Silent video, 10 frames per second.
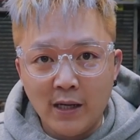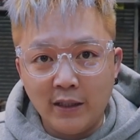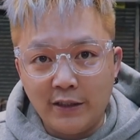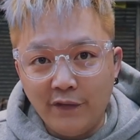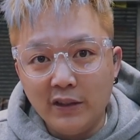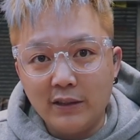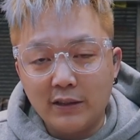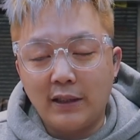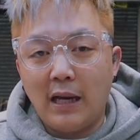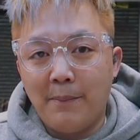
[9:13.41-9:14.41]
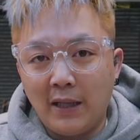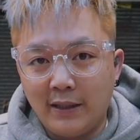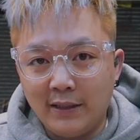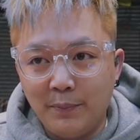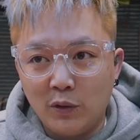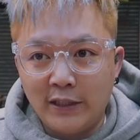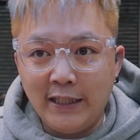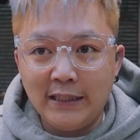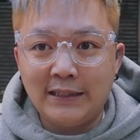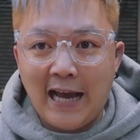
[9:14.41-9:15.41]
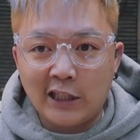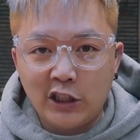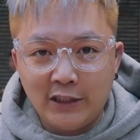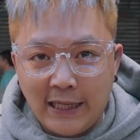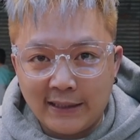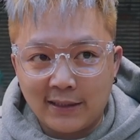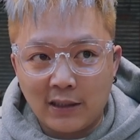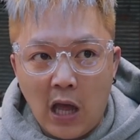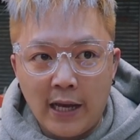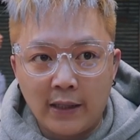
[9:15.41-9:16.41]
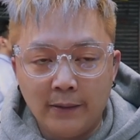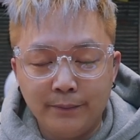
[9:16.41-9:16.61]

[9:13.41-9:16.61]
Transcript: The difference about this milk tea actually tastes like